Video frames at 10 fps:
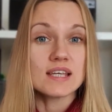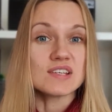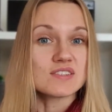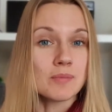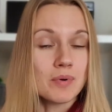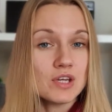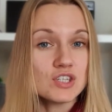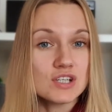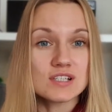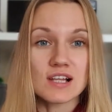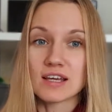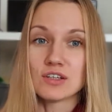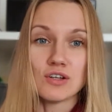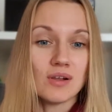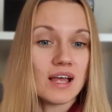ask them questions, like
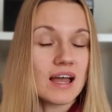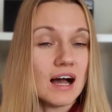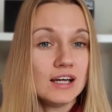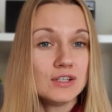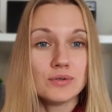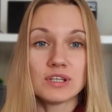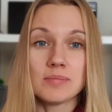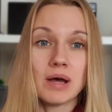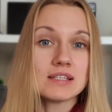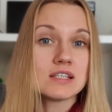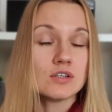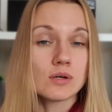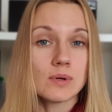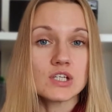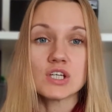I do, keep asking you
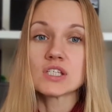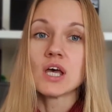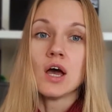questions,